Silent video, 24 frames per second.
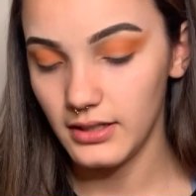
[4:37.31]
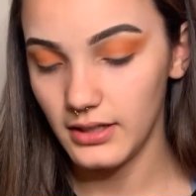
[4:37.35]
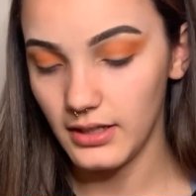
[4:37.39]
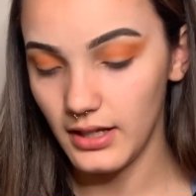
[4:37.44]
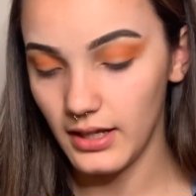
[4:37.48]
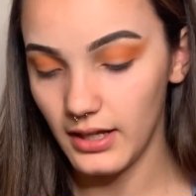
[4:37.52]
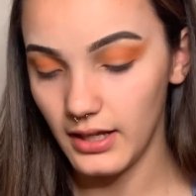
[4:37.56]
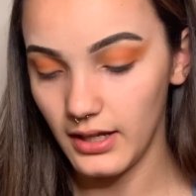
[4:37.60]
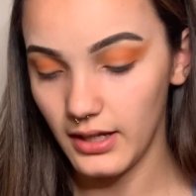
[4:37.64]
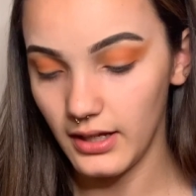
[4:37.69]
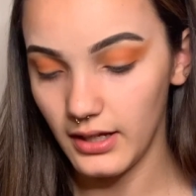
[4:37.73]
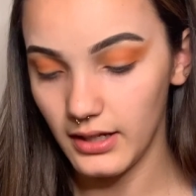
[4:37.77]

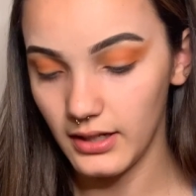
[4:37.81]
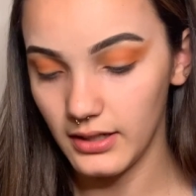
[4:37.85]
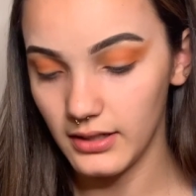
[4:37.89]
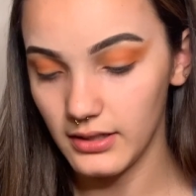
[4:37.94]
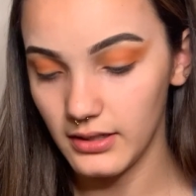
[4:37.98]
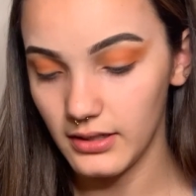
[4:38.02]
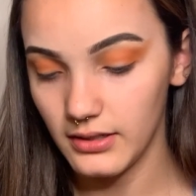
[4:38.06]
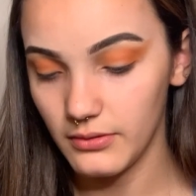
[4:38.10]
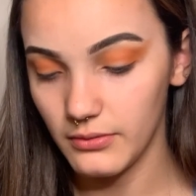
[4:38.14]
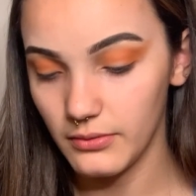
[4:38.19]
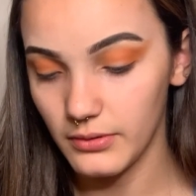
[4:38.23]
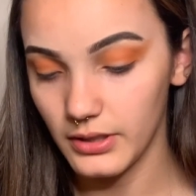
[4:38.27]
and
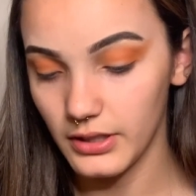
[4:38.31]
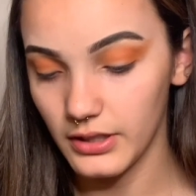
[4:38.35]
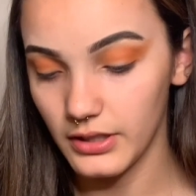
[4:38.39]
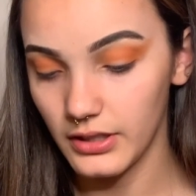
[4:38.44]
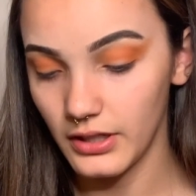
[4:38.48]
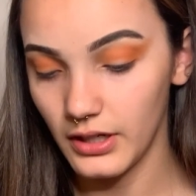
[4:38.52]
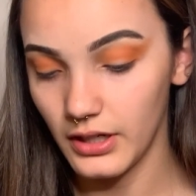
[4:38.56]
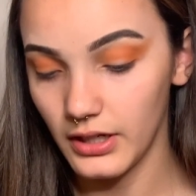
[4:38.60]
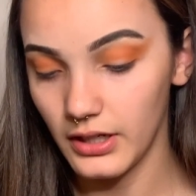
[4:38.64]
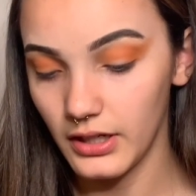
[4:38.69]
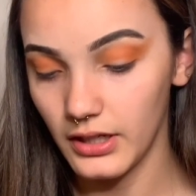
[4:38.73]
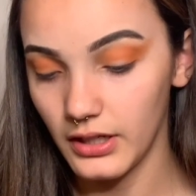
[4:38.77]
we're
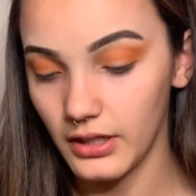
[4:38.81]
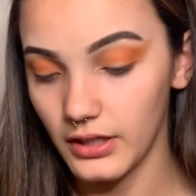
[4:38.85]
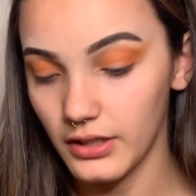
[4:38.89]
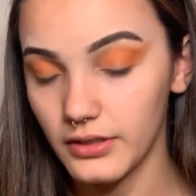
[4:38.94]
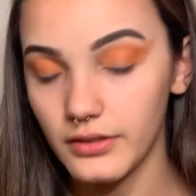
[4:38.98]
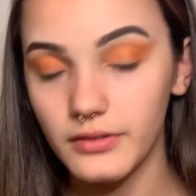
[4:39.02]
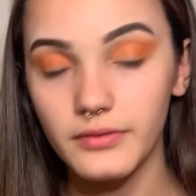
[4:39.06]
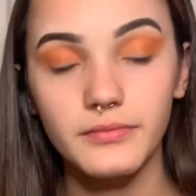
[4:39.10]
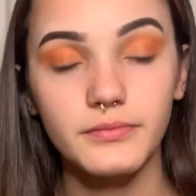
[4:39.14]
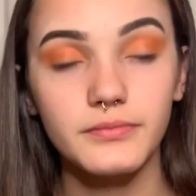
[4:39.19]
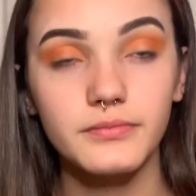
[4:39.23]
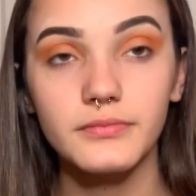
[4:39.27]
gonna
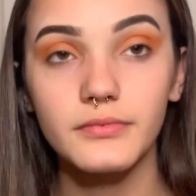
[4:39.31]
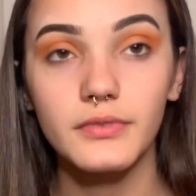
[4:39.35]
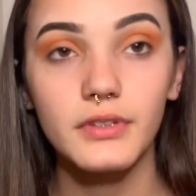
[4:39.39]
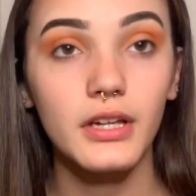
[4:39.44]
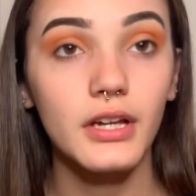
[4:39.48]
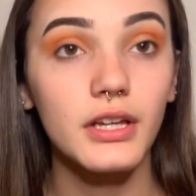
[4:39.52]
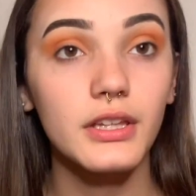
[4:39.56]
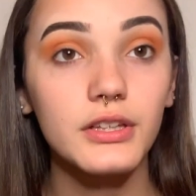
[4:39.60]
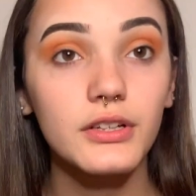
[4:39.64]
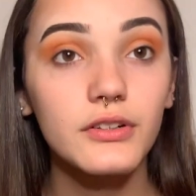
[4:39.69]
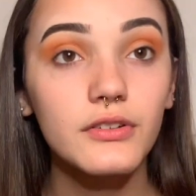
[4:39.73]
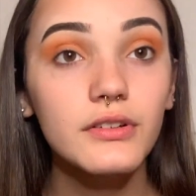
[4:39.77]

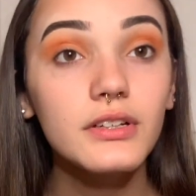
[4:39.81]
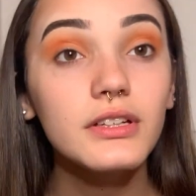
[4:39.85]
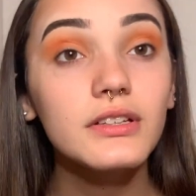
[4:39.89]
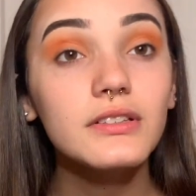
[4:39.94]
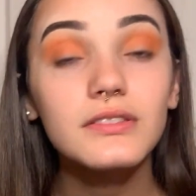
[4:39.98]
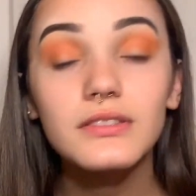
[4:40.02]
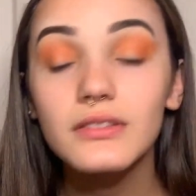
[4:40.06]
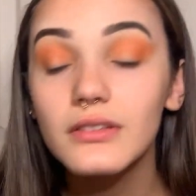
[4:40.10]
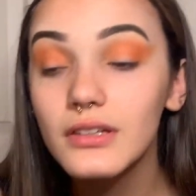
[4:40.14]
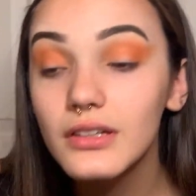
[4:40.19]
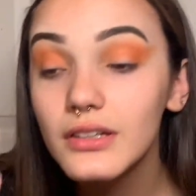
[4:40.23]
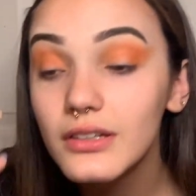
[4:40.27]
cut the
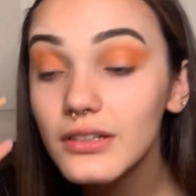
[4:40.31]
crease.